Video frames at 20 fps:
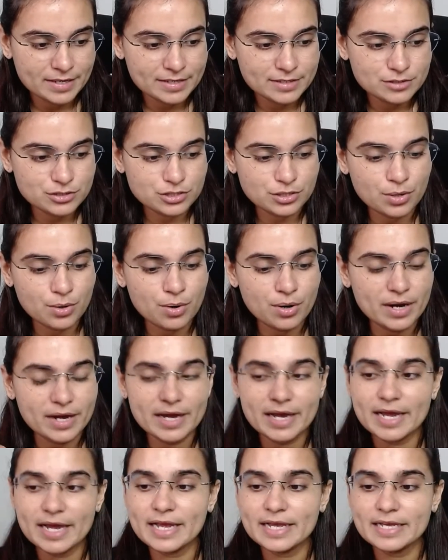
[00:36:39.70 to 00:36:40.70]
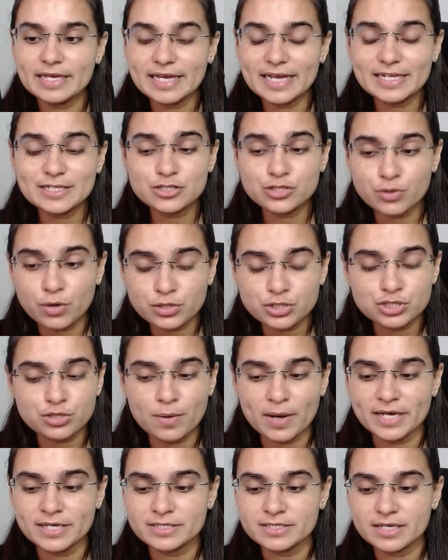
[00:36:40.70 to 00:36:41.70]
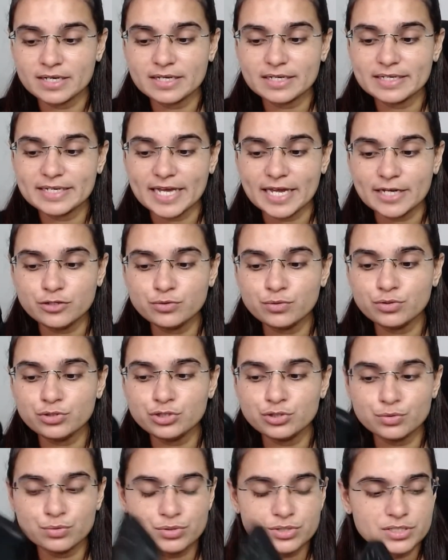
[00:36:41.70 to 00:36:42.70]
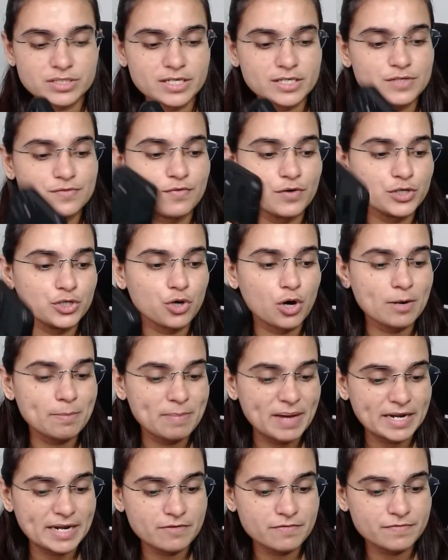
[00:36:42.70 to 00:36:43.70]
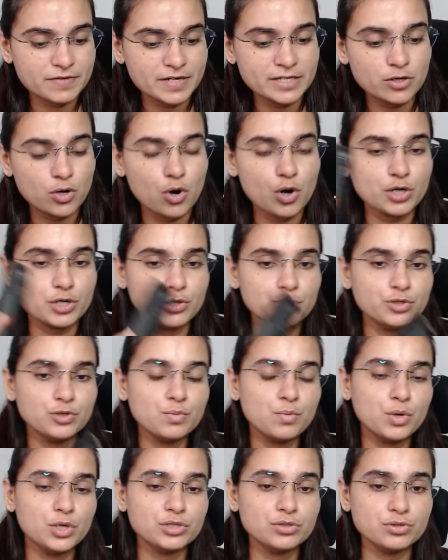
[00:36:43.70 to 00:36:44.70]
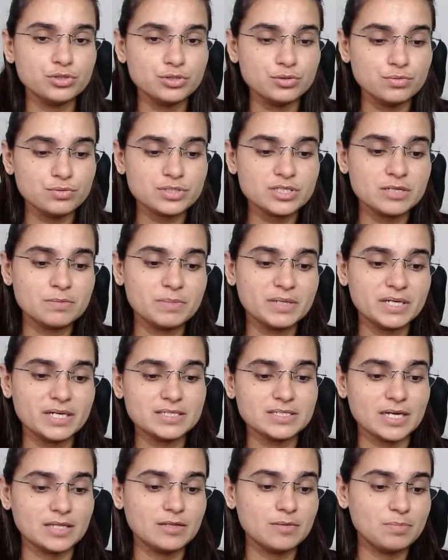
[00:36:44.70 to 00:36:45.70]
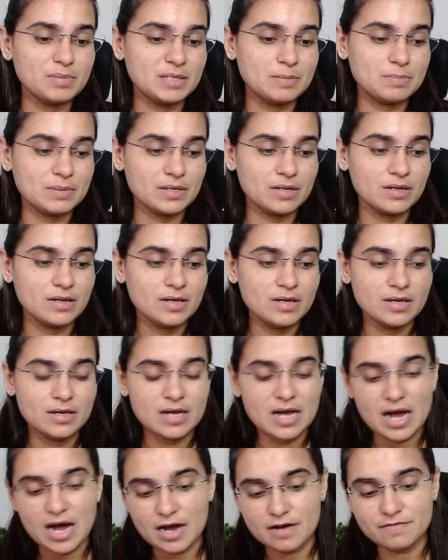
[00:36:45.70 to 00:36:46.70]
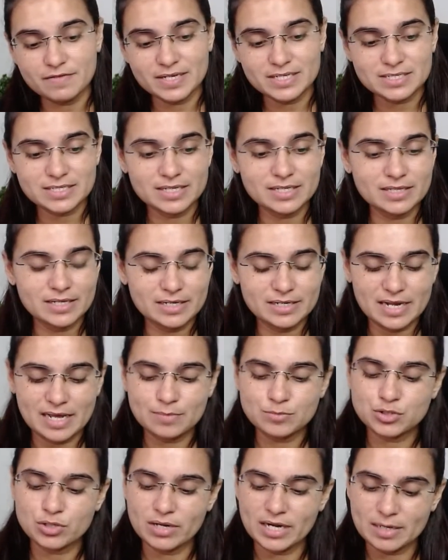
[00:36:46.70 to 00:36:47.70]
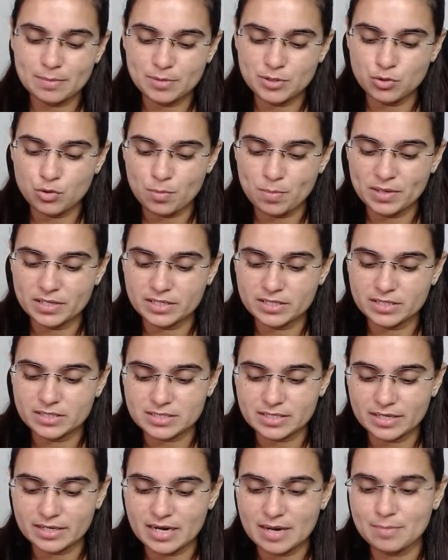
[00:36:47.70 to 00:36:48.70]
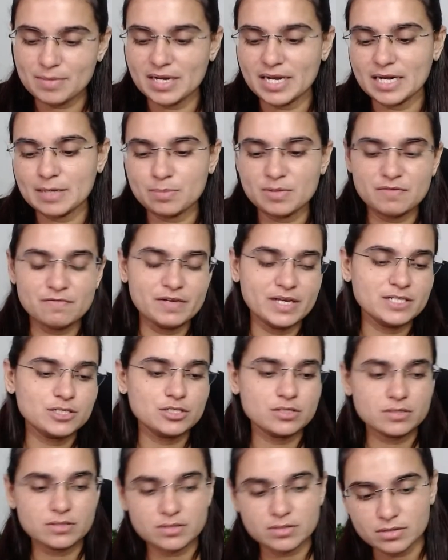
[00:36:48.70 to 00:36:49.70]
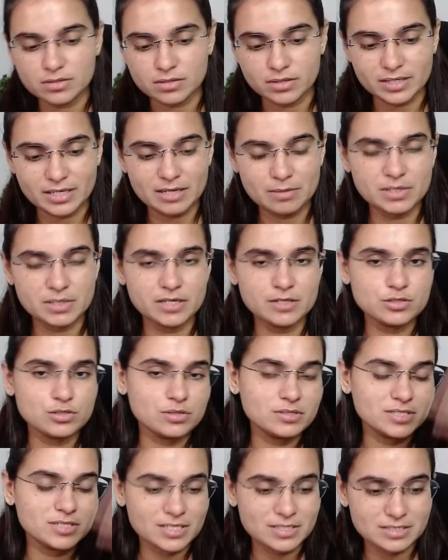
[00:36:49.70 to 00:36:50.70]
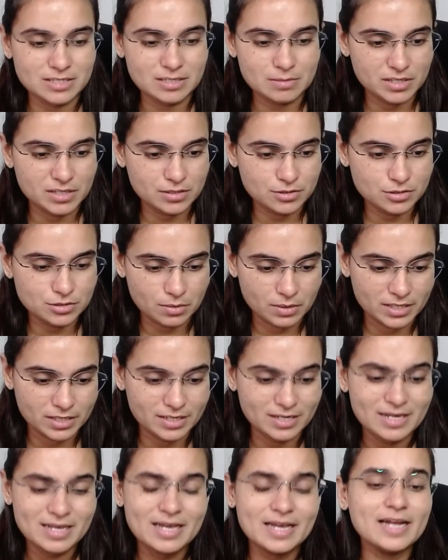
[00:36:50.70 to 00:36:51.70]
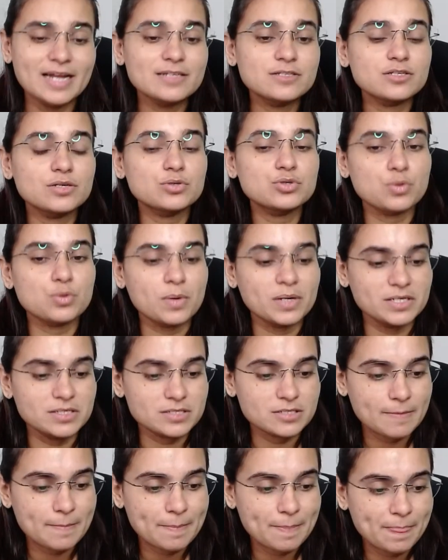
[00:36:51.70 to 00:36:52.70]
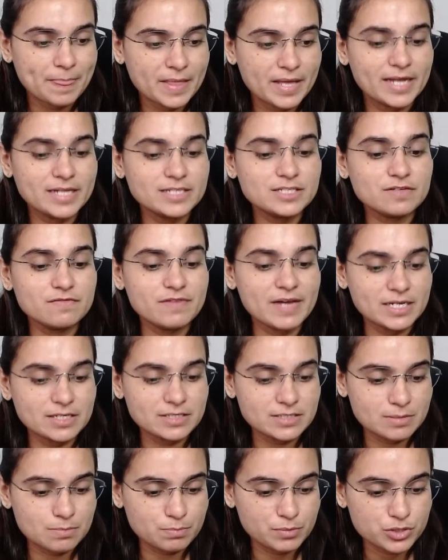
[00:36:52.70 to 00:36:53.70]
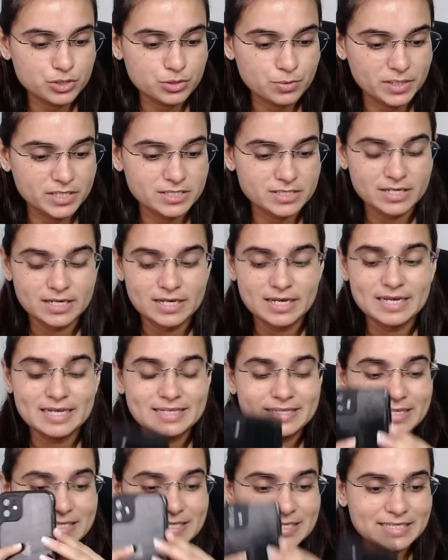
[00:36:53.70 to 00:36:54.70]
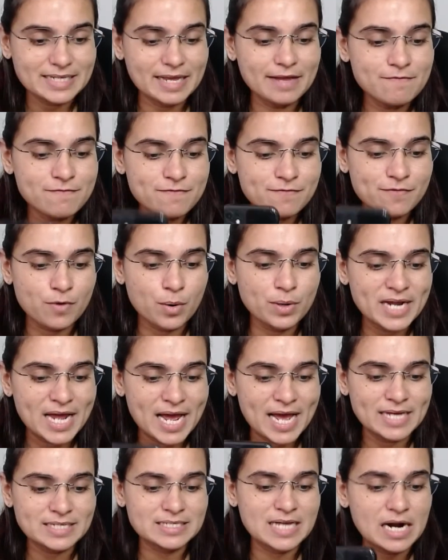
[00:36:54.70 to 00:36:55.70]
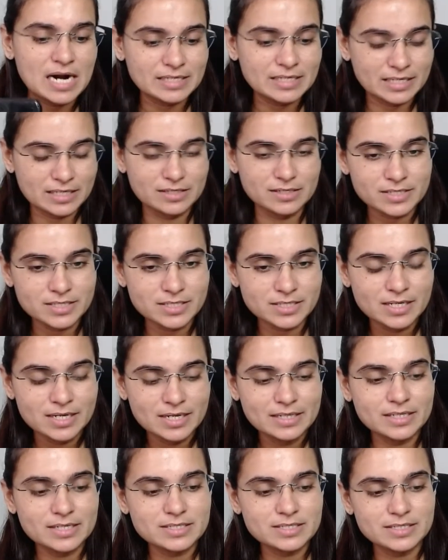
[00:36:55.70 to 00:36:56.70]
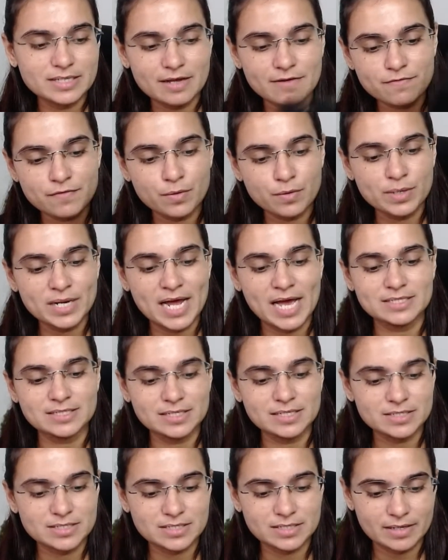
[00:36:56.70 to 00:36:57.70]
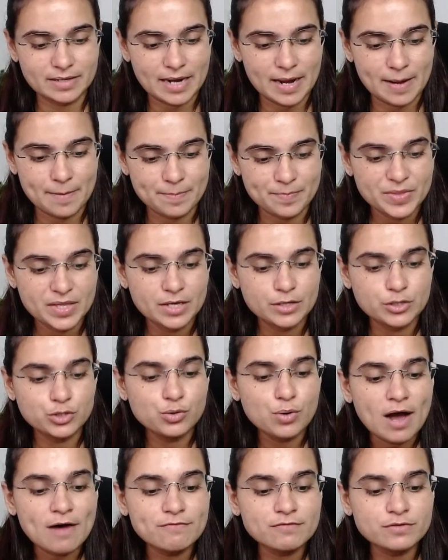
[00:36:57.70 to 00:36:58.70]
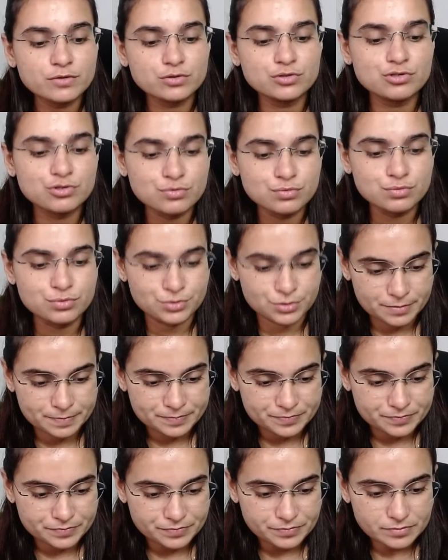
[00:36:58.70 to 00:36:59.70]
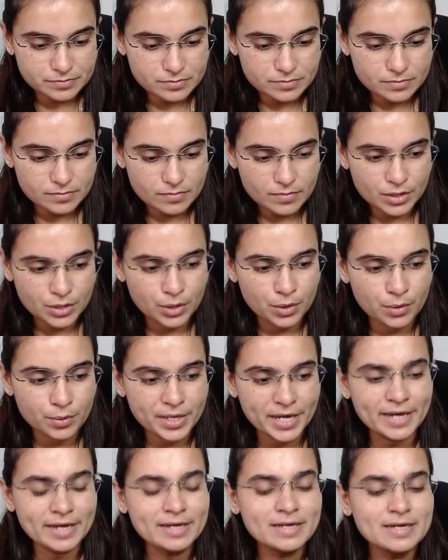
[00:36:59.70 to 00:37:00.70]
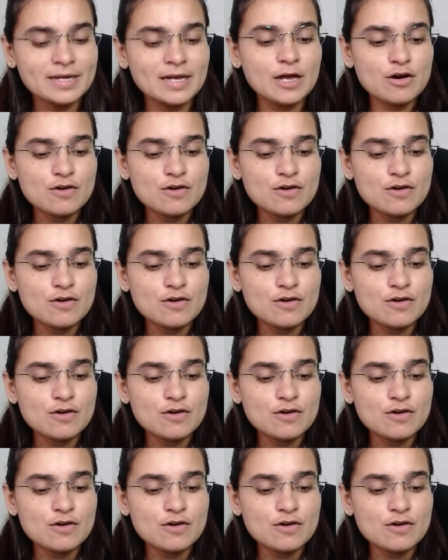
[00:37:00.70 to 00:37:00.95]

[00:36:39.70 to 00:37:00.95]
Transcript: So it's your choice. Can you use this for your benefit, or do you want to use it because other people are wasting their time? So let me open Instagram and let me waste 30 minutes or 60 minutes on it. It's a choice. It's a very simple choice. The same phone has articles, the same phone has Instagram. You have to choose. Okay?